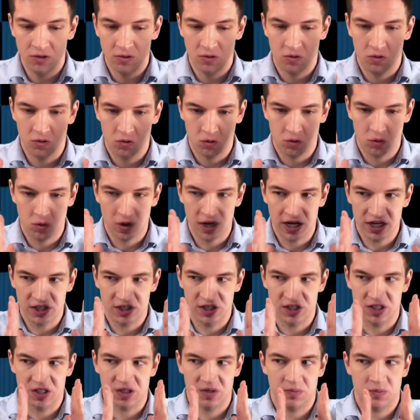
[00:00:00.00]
crush a
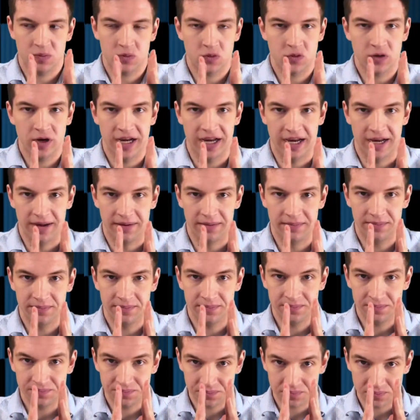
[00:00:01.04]
spring,
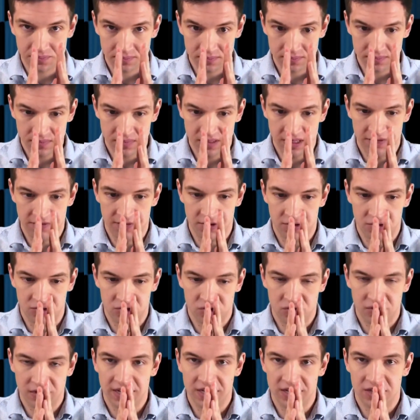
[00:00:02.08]
if you
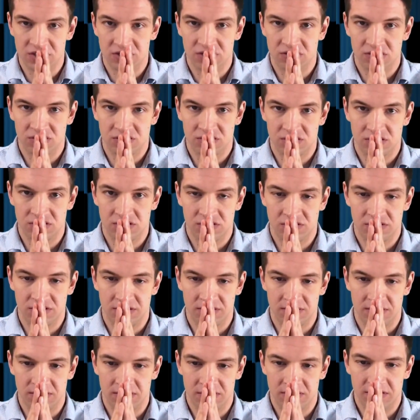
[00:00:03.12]
shrink a
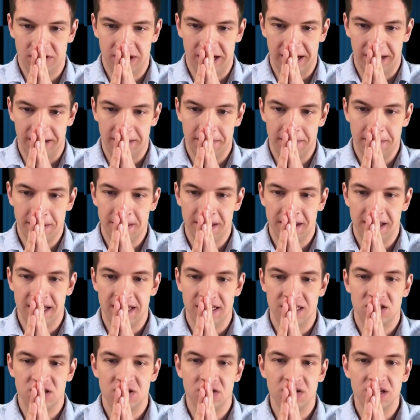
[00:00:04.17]
string, as
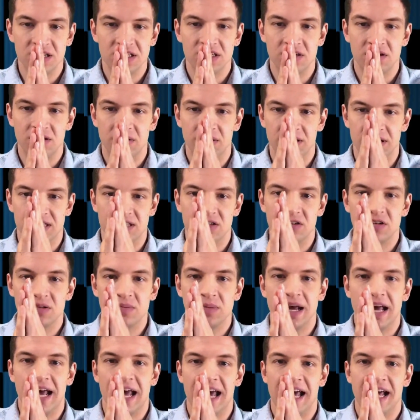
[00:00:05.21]
soon as
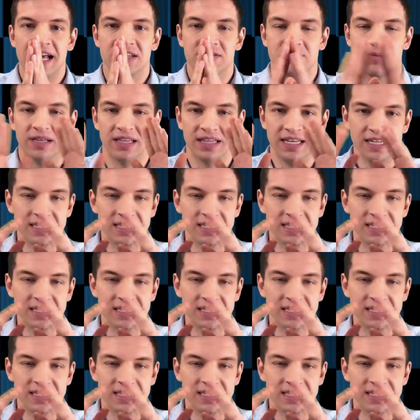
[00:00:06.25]
my hands release